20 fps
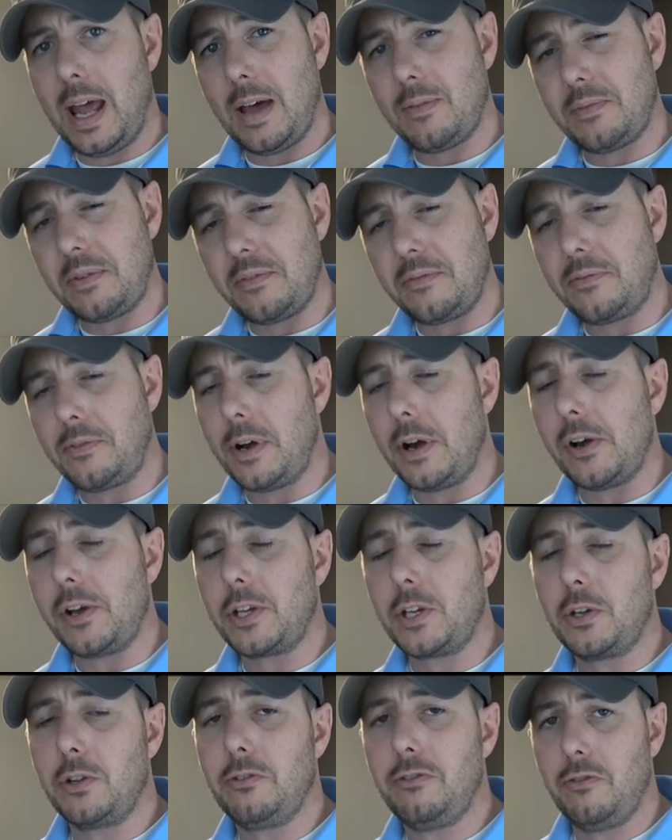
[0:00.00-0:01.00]
have a very
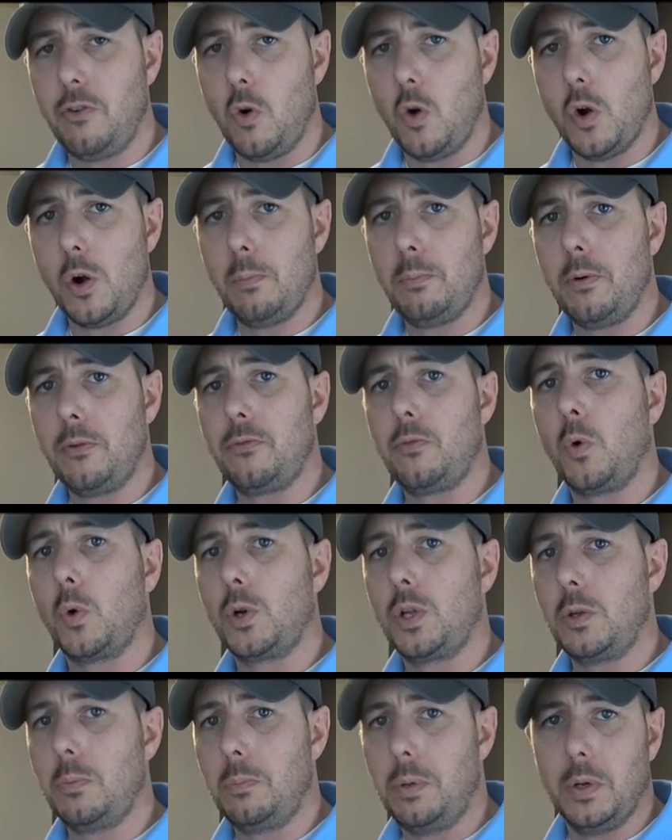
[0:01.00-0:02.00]
good form
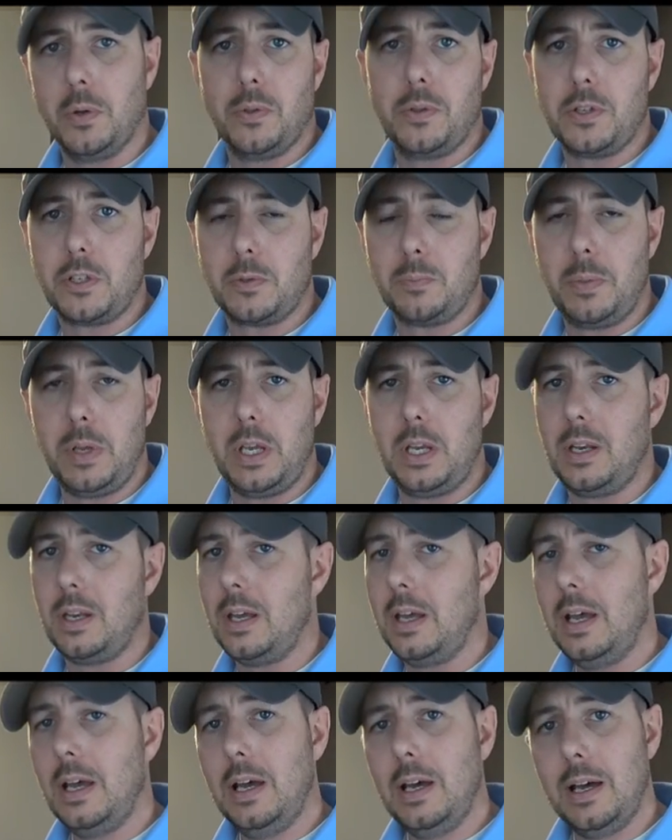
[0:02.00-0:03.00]
before you build the speed.
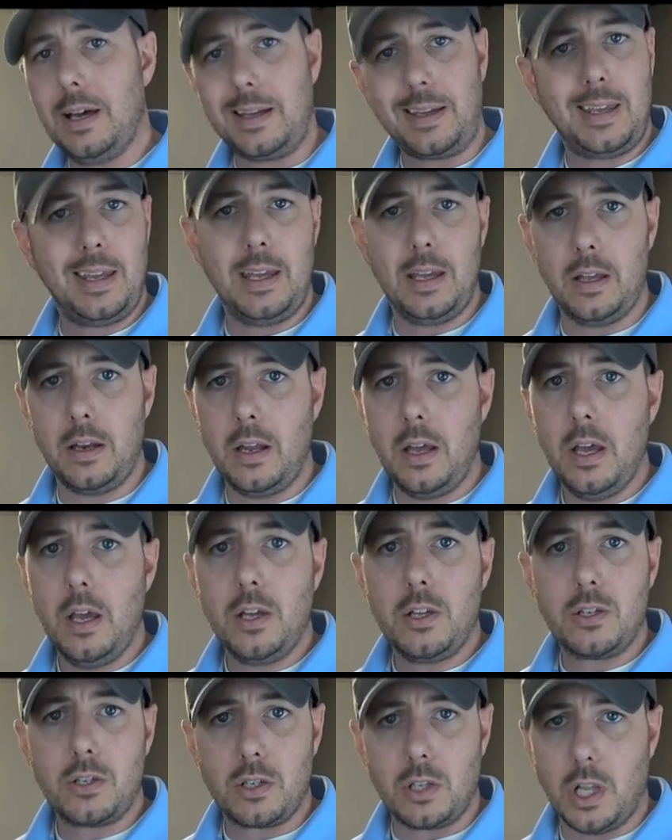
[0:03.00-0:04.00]
Again,
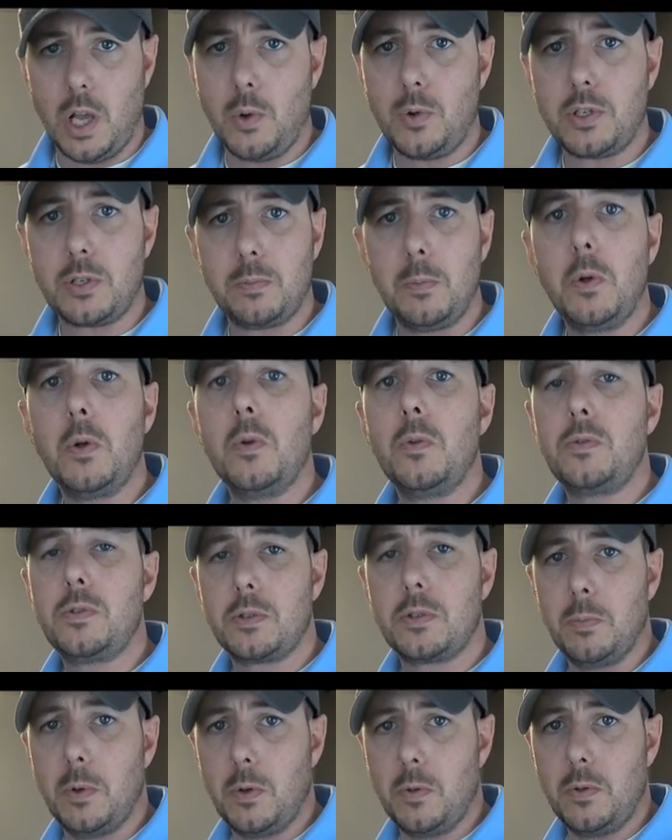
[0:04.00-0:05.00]
slow smooth
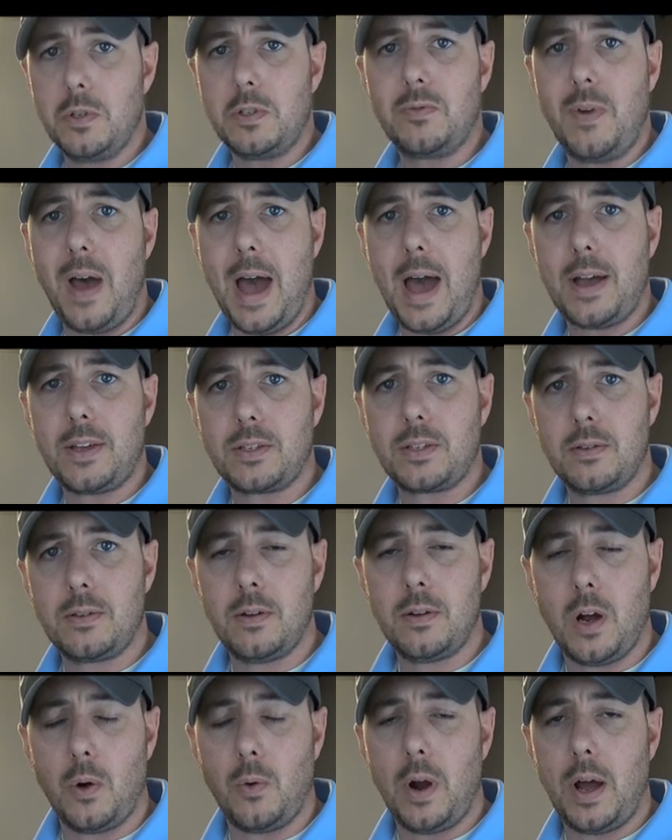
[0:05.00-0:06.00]
smooth is fast
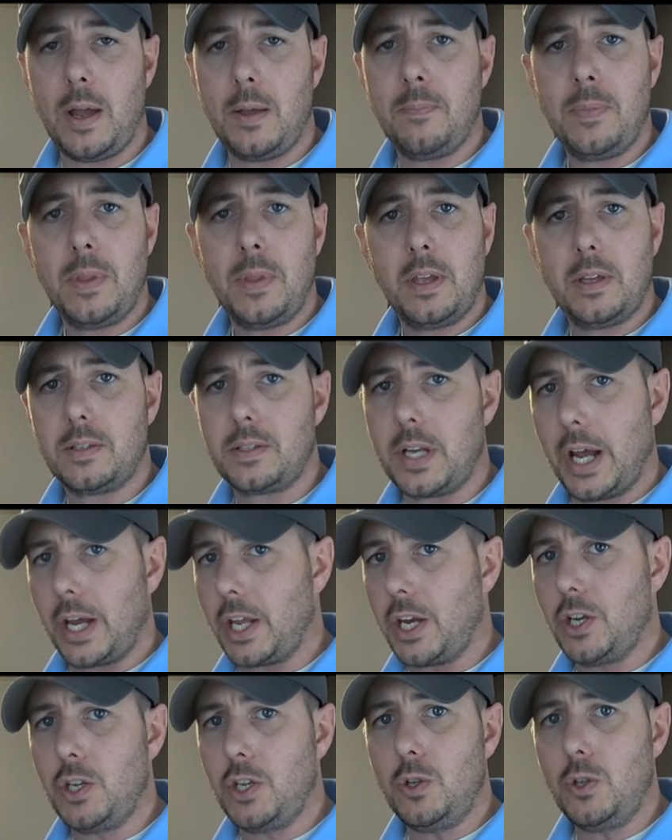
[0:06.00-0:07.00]
all right it's not
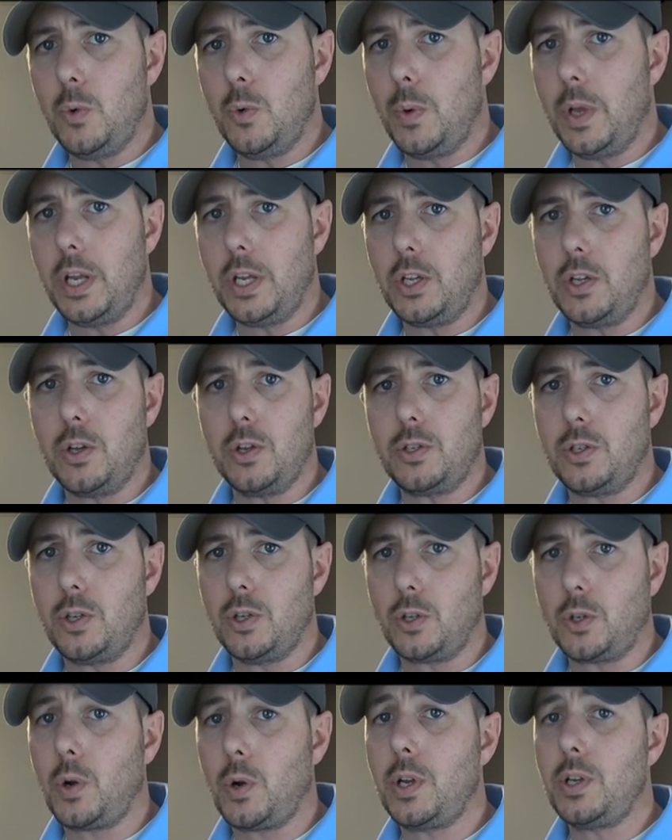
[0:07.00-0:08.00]
going to do you any good to
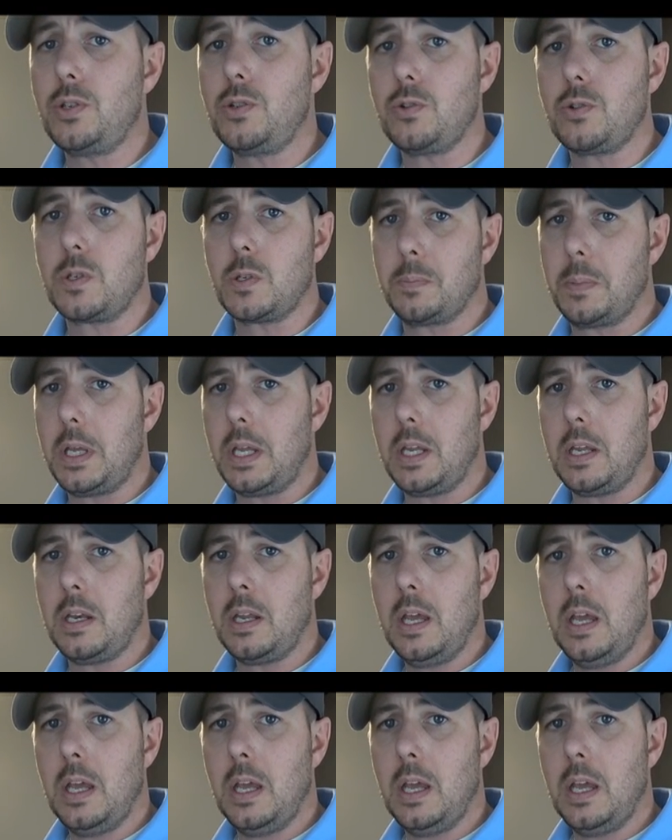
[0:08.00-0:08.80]
increase your speed